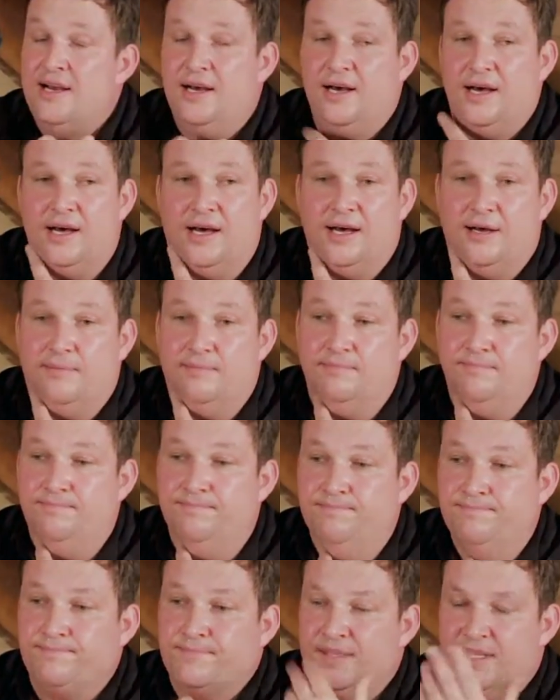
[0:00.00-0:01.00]
Um,
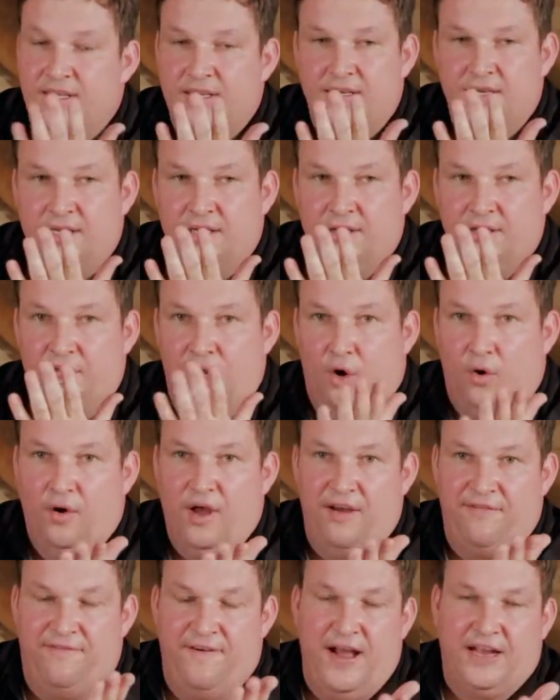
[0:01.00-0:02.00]
you know,
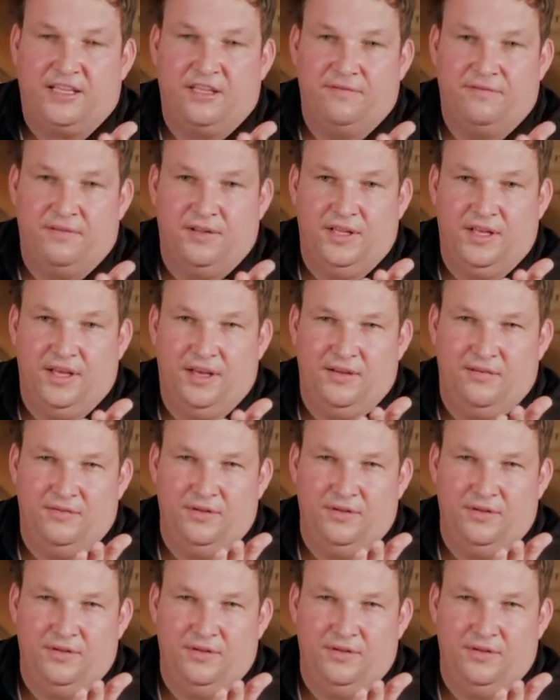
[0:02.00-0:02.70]
effectively,